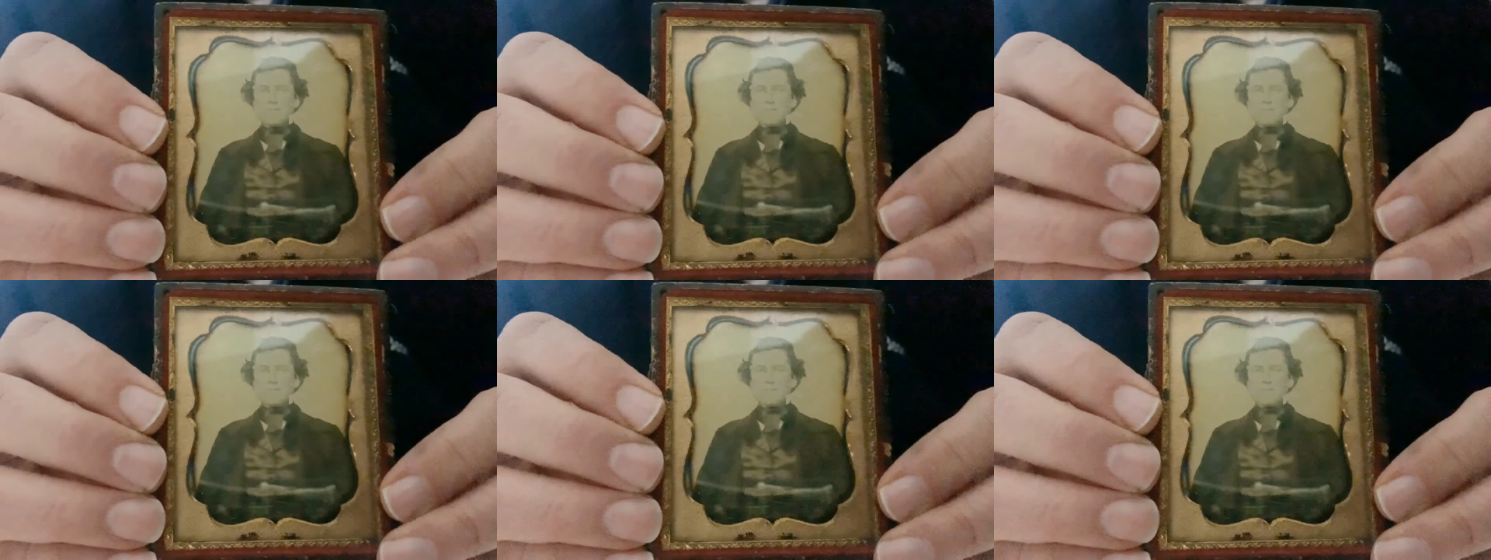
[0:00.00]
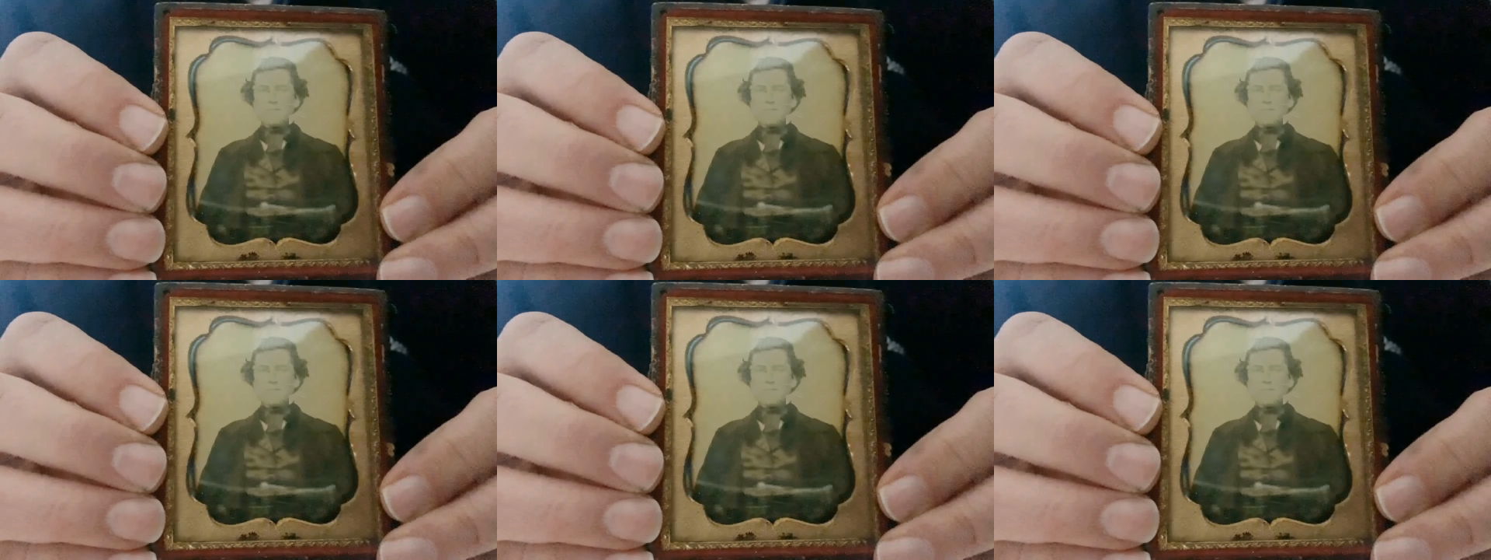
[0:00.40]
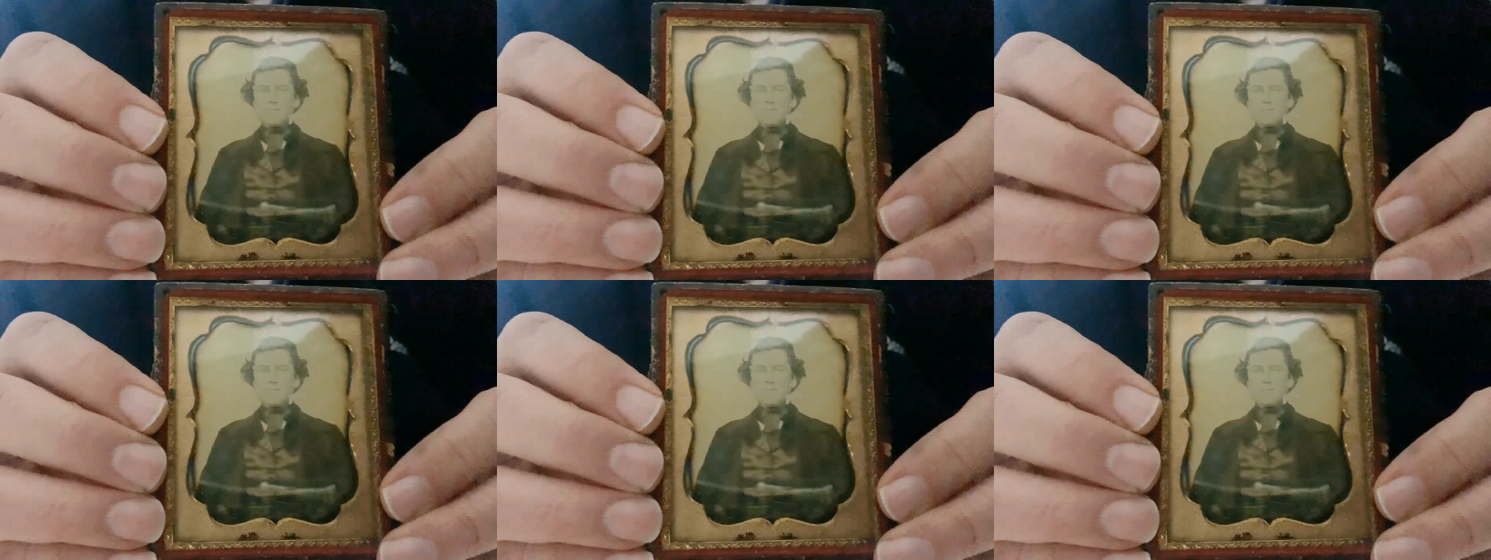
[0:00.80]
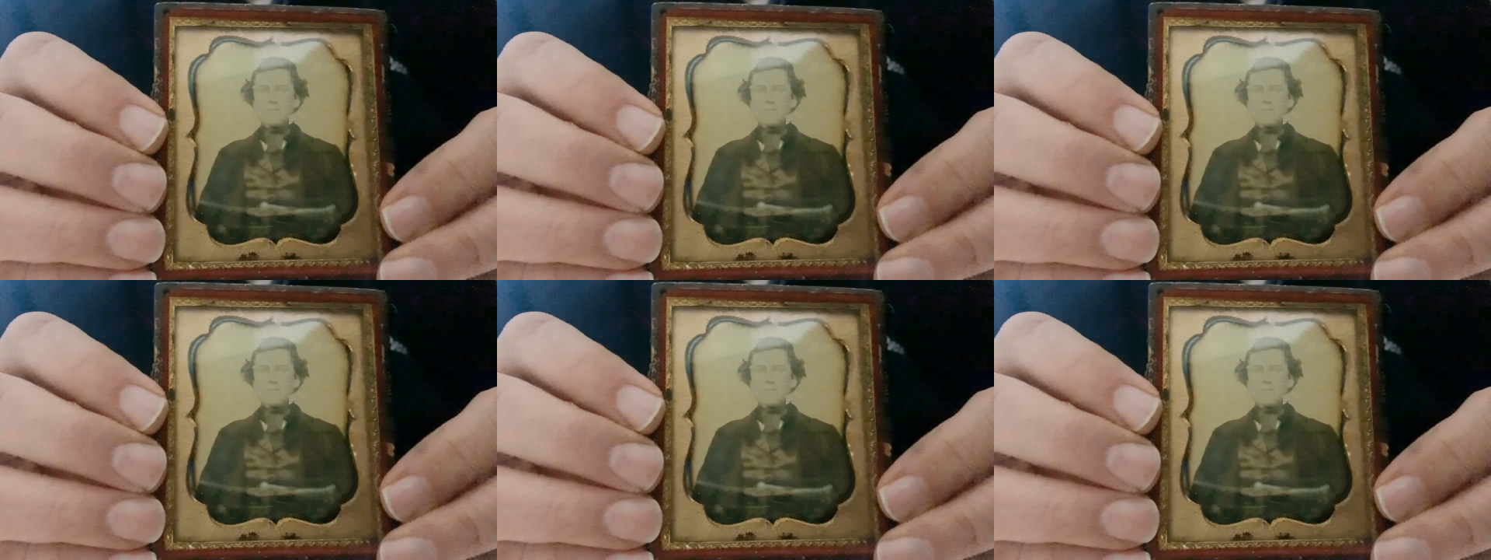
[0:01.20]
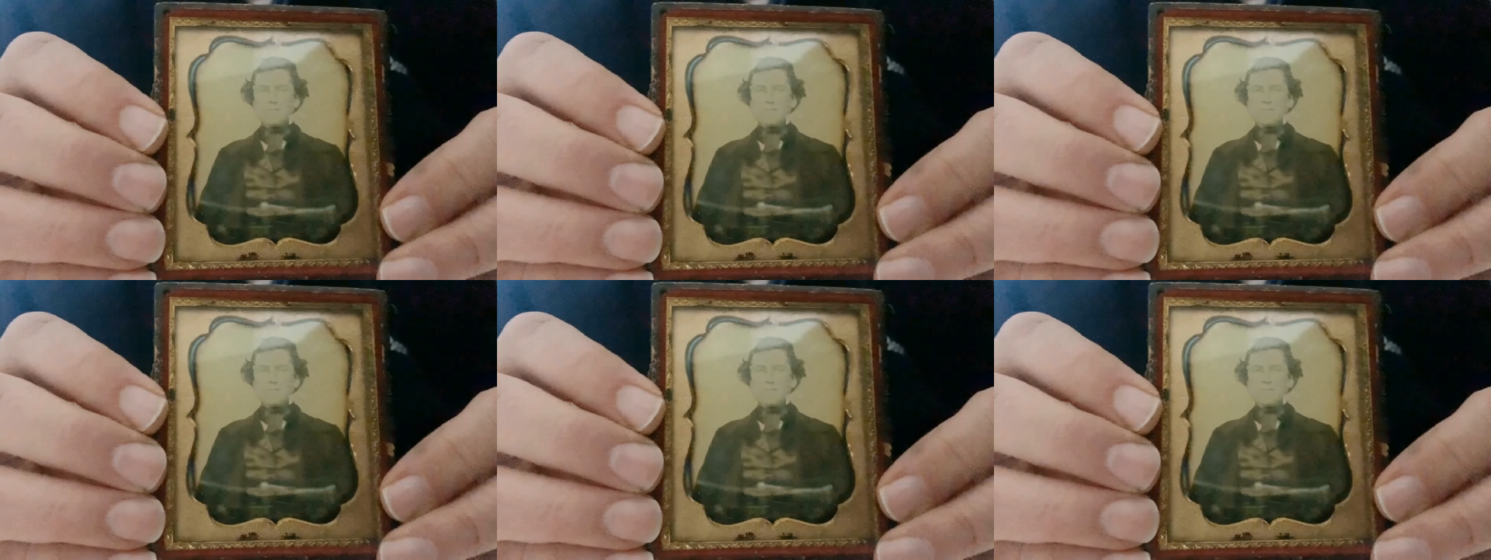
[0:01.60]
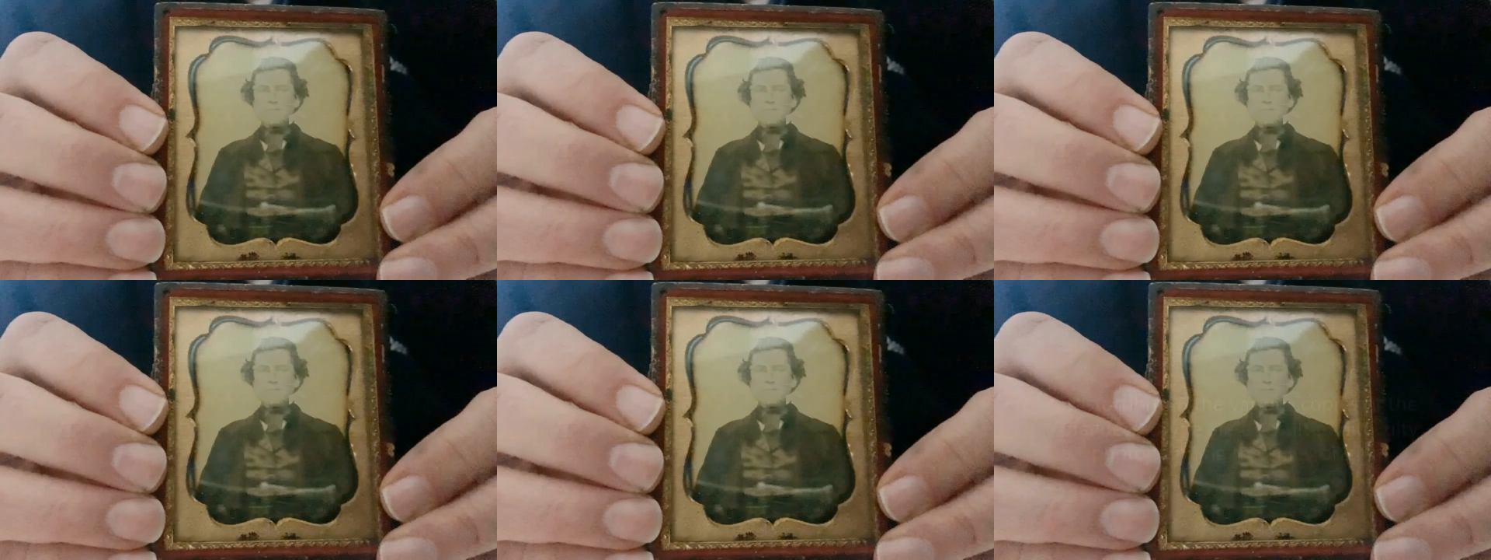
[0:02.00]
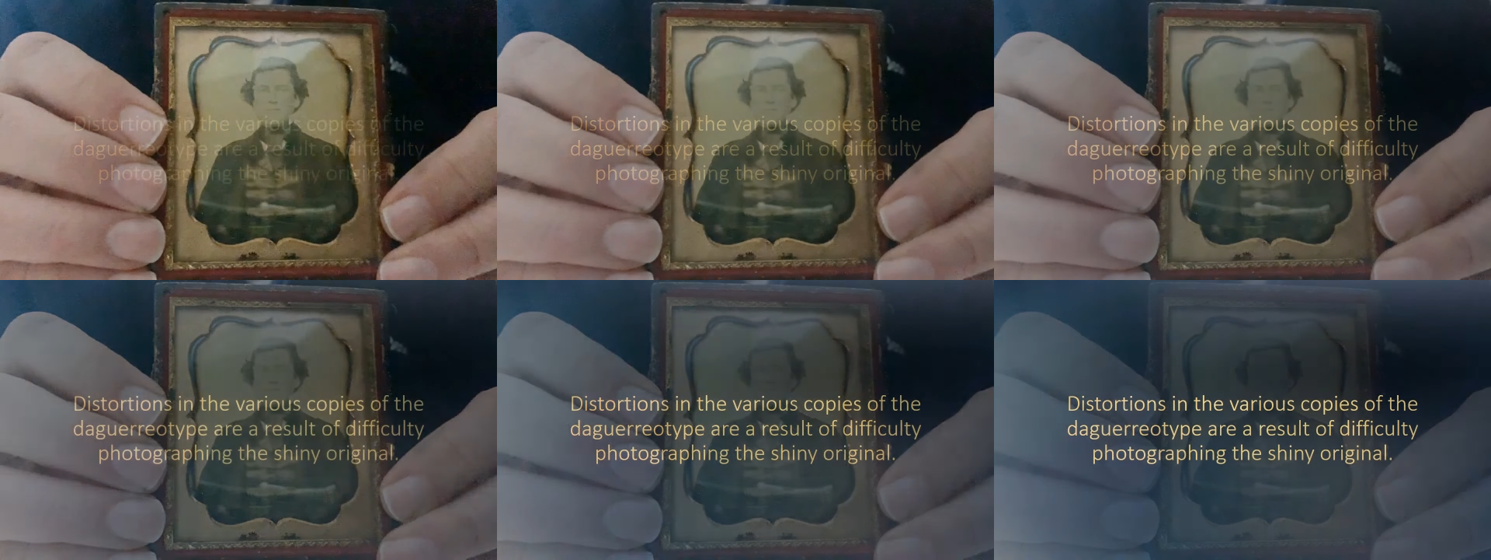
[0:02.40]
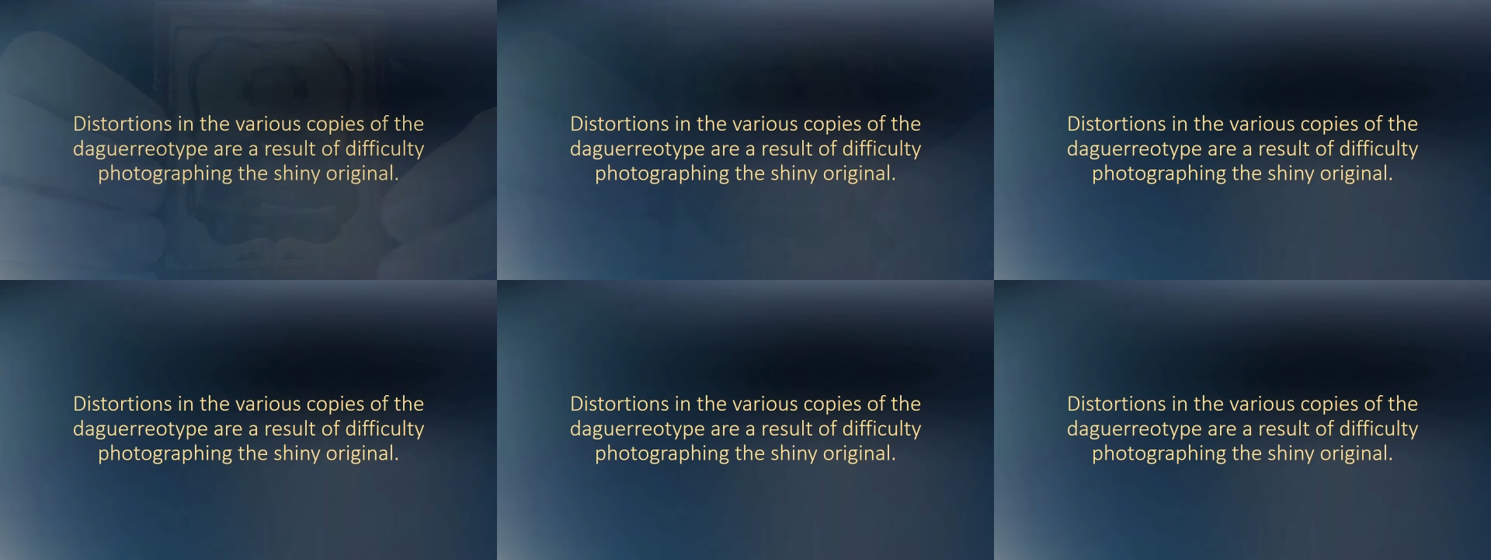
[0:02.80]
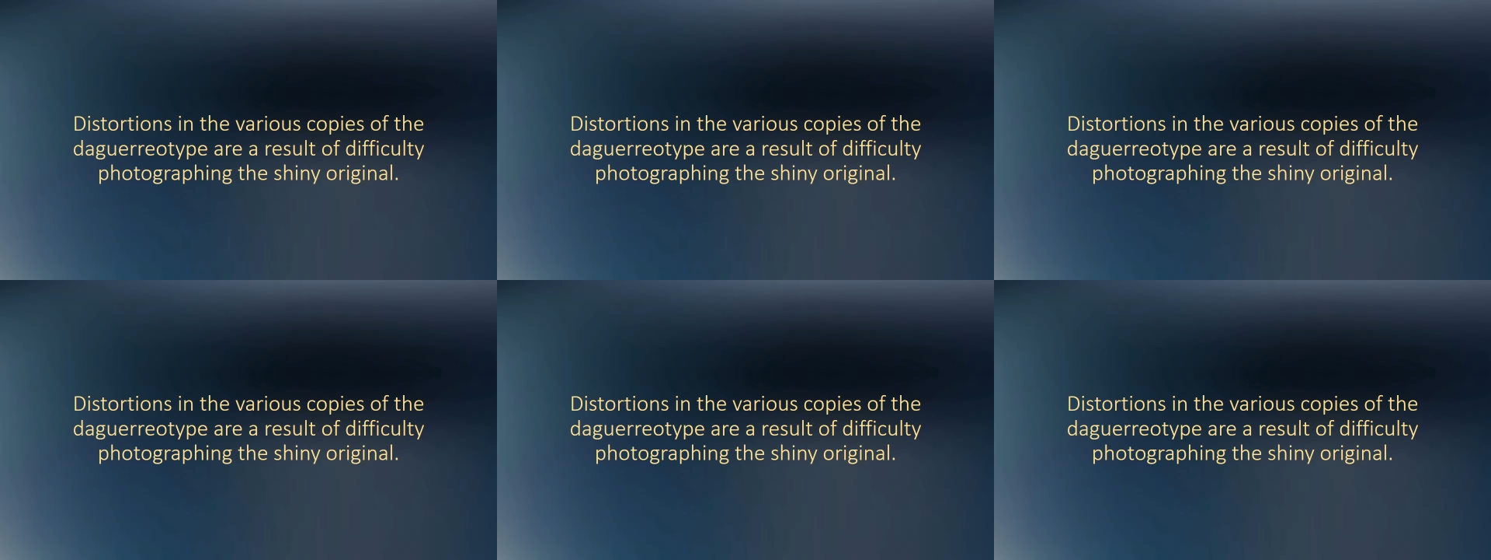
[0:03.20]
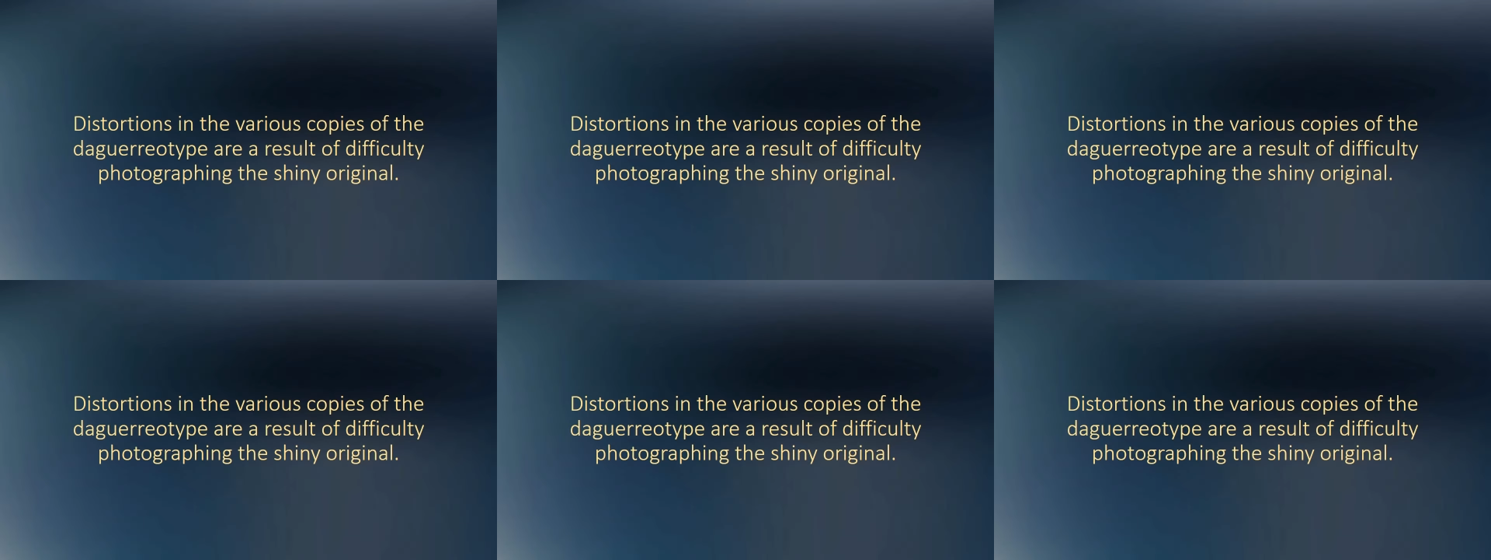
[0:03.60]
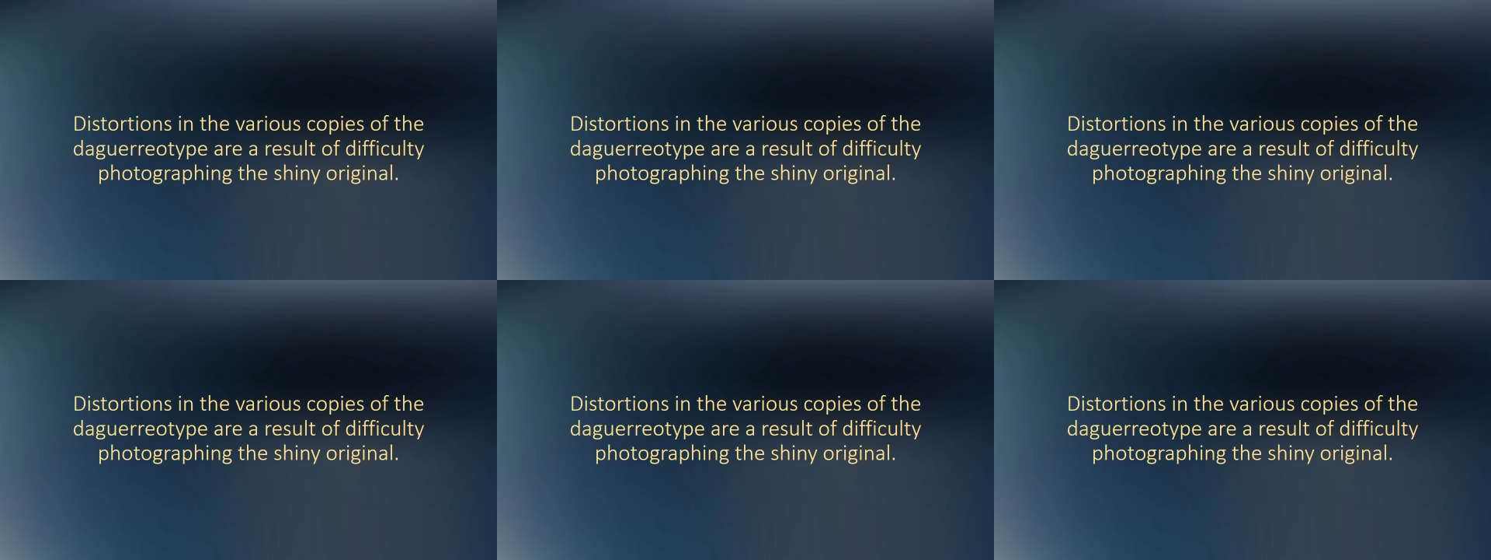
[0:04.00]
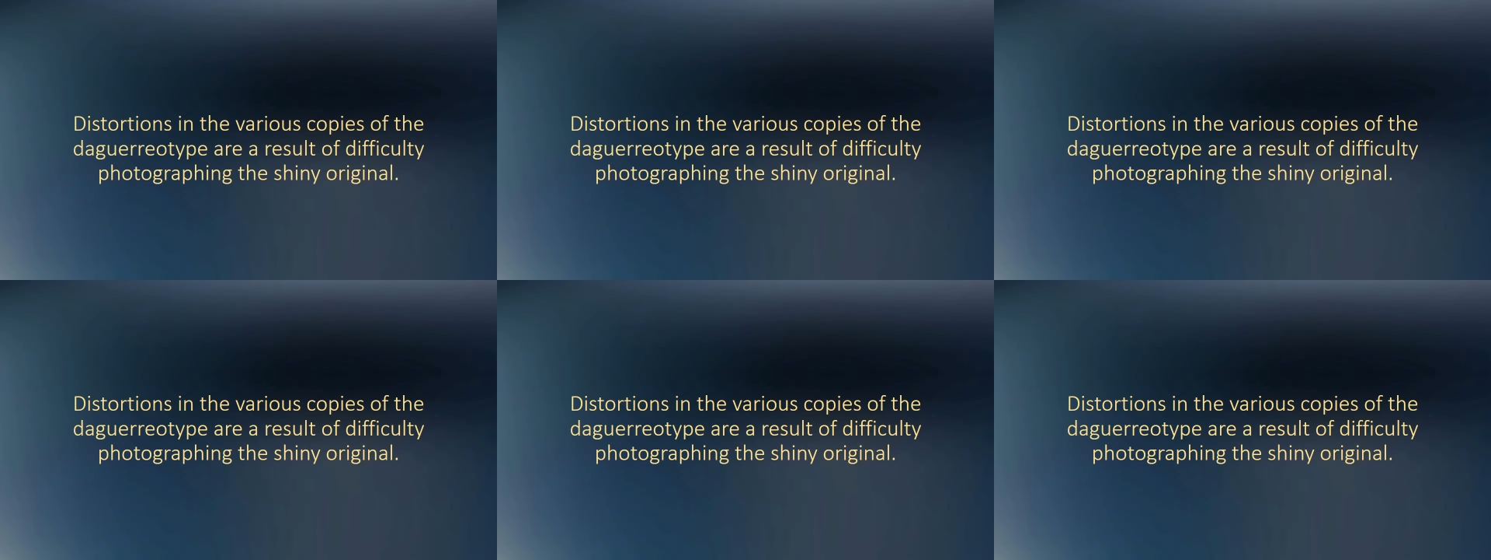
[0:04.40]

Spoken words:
[unreadable: no face in view]